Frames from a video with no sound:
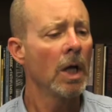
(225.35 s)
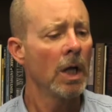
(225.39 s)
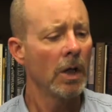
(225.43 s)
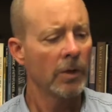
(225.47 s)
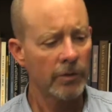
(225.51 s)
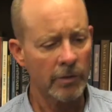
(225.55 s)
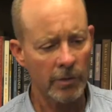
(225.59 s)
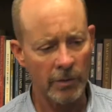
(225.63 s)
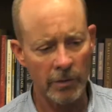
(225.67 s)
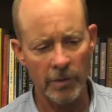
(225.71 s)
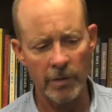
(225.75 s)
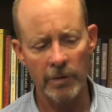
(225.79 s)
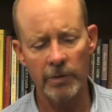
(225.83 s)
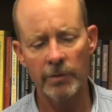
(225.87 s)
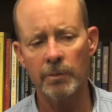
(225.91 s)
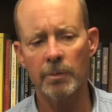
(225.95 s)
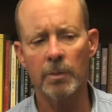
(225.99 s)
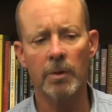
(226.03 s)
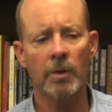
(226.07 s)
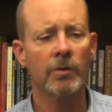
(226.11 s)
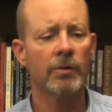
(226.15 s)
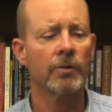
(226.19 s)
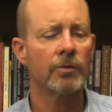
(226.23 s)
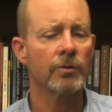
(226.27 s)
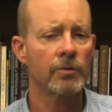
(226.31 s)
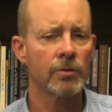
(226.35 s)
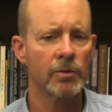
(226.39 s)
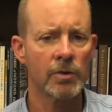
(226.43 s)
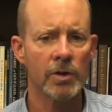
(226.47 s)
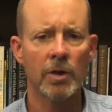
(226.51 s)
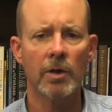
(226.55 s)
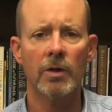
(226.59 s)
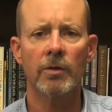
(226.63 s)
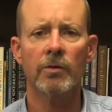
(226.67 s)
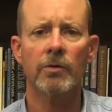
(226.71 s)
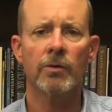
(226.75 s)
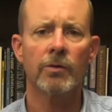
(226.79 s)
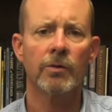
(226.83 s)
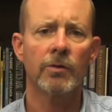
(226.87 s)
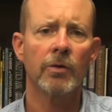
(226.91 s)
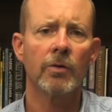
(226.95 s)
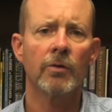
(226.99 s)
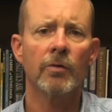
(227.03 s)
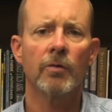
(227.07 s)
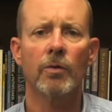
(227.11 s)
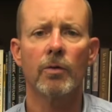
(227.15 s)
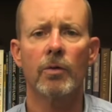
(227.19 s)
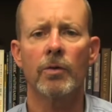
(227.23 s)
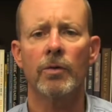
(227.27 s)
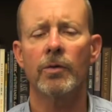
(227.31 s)
So this person shares and so
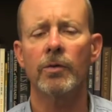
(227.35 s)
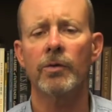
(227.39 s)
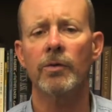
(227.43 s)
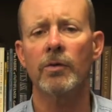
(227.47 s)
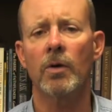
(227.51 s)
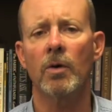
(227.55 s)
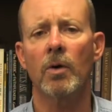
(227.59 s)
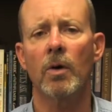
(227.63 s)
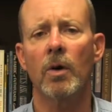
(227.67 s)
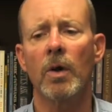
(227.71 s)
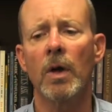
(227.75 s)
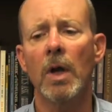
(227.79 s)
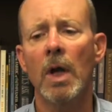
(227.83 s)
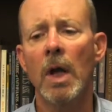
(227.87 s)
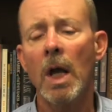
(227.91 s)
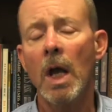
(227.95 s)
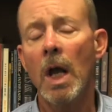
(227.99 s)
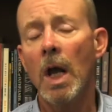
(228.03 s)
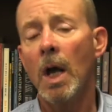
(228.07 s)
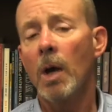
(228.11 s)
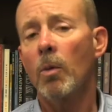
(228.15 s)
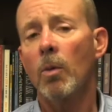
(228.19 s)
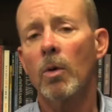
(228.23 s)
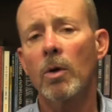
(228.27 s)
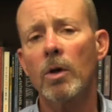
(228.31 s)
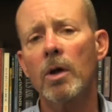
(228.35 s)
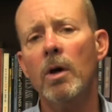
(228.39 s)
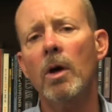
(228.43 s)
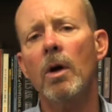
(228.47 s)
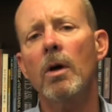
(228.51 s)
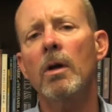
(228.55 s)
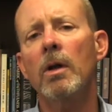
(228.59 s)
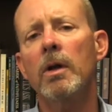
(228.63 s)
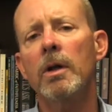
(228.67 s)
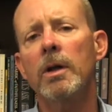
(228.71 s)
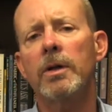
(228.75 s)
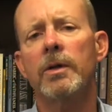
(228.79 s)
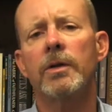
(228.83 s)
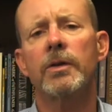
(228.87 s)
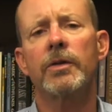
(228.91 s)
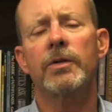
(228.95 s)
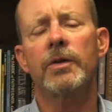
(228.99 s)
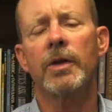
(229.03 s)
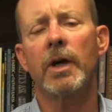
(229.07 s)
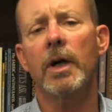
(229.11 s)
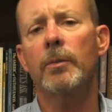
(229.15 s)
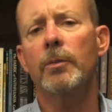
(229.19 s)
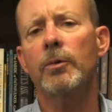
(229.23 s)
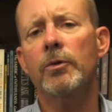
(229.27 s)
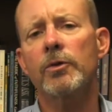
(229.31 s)
forth and so on. We're calling it
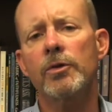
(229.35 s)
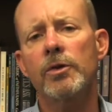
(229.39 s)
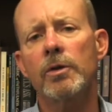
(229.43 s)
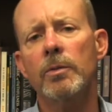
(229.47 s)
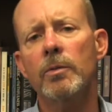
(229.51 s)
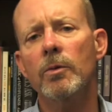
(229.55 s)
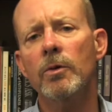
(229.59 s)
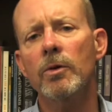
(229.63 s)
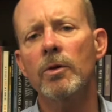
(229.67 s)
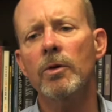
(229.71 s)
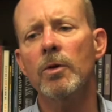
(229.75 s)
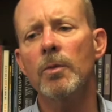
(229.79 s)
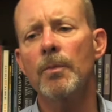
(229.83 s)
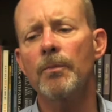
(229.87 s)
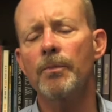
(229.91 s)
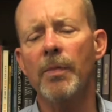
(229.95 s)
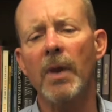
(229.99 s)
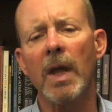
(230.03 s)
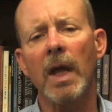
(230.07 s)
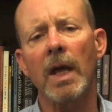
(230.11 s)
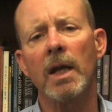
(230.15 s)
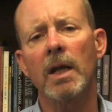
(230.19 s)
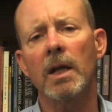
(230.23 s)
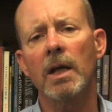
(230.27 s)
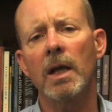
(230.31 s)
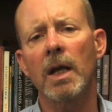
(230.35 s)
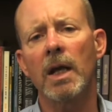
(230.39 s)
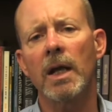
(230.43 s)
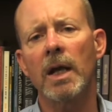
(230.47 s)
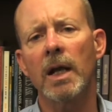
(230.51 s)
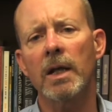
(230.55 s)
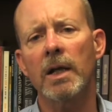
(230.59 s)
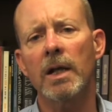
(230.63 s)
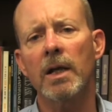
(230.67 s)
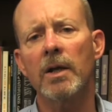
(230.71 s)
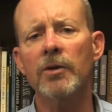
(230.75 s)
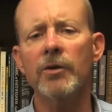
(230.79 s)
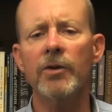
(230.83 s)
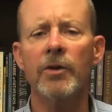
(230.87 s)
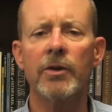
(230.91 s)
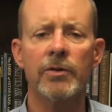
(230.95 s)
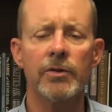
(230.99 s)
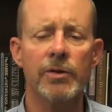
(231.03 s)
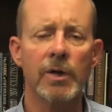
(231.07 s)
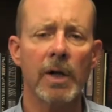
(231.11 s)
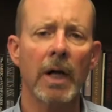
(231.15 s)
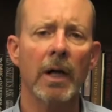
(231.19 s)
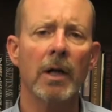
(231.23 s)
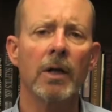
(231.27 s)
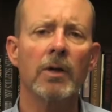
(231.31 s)
Discipleship Group, and I guess the
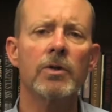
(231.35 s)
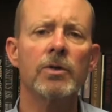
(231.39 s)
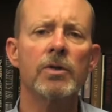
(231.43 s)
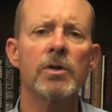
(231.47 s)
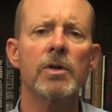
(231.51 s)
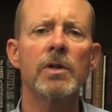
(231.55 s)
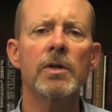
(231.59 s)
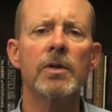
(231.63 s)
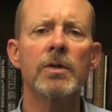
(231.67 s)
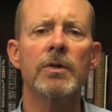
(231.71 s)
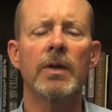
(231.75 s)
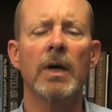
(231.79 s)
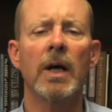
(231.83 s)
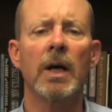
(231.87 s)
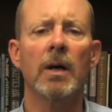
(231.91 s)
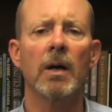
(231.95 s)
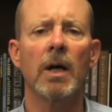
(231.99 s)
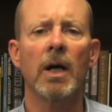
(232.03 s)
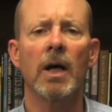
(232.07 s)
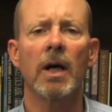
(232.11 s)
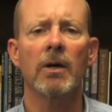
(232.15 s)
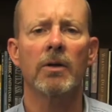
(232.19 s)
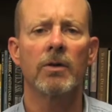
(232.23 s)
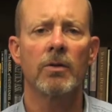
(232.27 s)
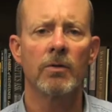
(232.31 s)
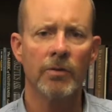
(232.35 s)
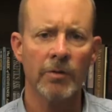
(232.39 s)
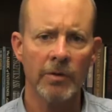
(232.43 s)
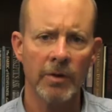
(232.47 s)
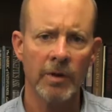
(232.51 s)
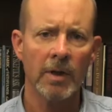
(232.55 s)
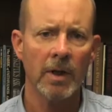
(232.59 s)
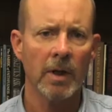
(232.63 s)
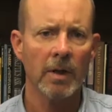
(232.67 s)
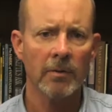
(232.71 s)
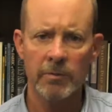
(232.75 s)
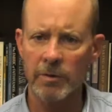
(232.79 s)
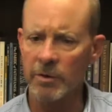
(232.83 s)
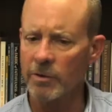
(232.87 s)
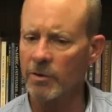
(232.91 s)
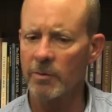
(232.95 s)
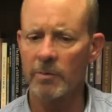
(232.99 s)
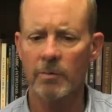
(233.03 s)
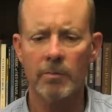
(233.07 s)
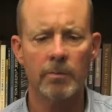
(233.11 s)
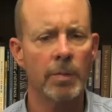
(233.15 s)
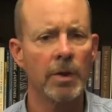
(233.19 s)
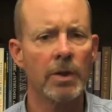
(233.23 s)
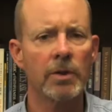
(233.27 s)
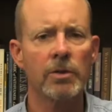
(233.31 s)
challenge is, I've just
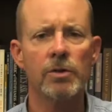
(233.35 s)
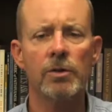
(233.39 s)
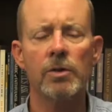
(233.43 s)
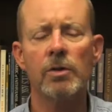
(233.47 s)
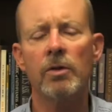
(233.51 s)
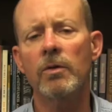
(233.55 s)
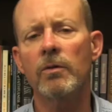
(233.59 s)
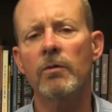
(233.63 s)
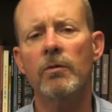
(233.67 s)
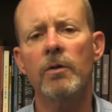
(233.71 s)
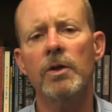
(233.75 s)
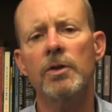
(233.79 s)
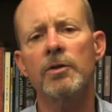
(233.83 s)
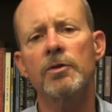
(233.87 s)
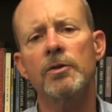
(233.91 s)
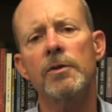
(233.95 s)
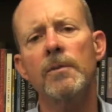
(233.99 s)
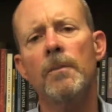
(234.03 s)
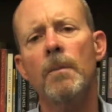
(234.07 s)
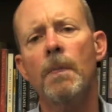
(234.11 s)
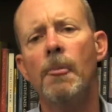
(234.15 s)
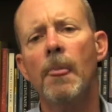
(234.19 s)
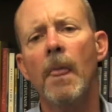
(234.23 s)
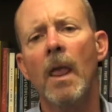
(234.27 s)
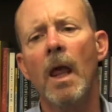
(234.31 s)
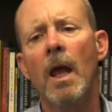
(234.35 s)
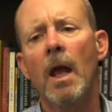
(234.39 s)
pitched you the vision.